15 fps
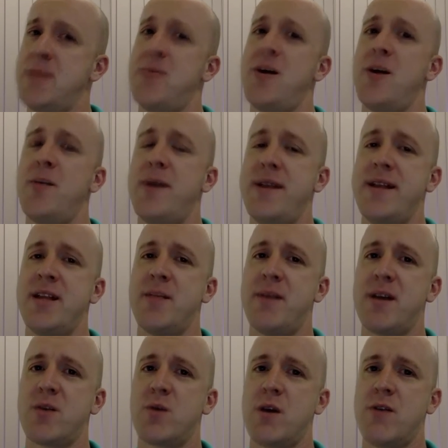in my opinion, the
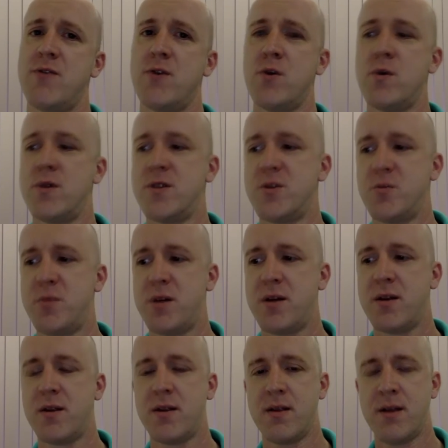best way forwards,
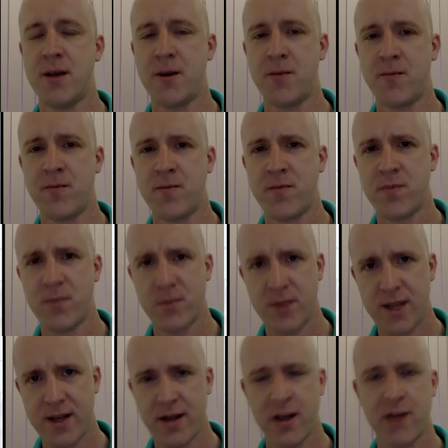but um,
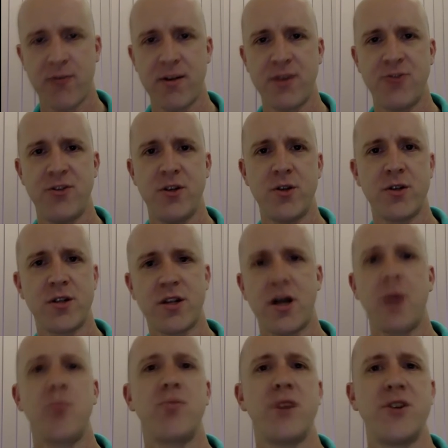they'd kind of introduced a
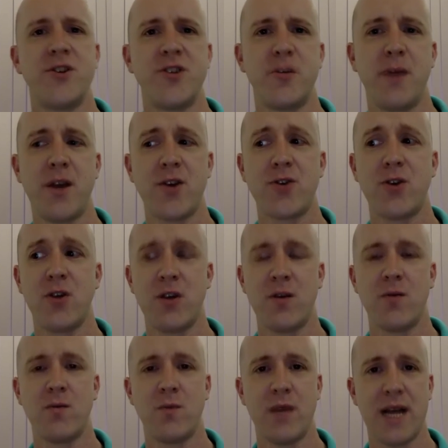time pressure to make sure
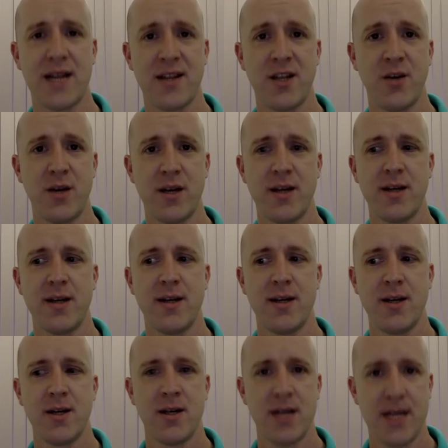that we had to do it
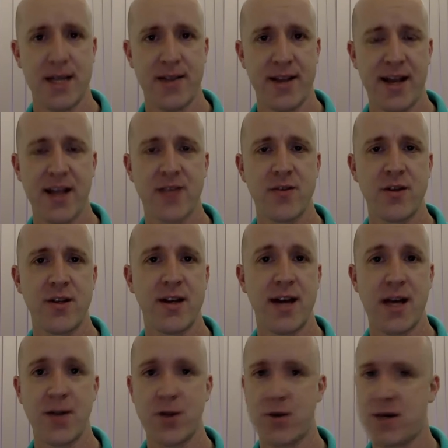in the next few
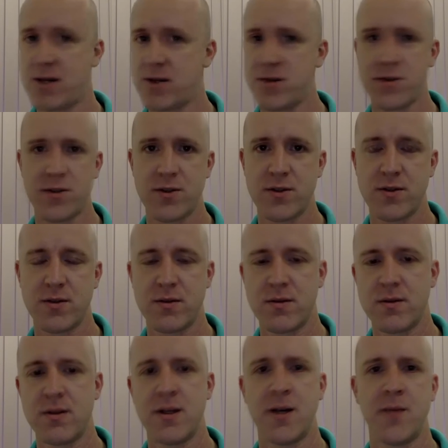days or else
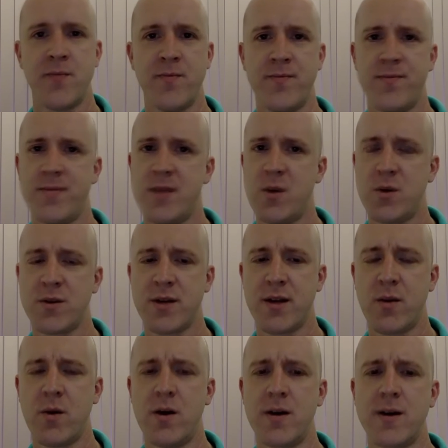um, it wasn't
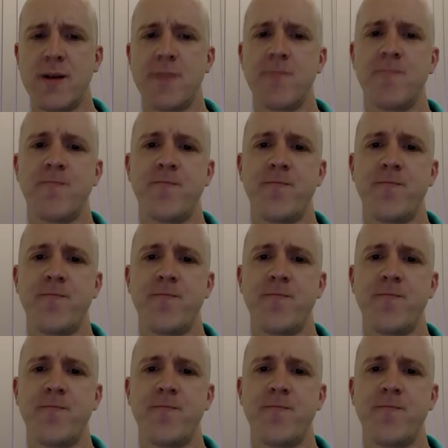going to work.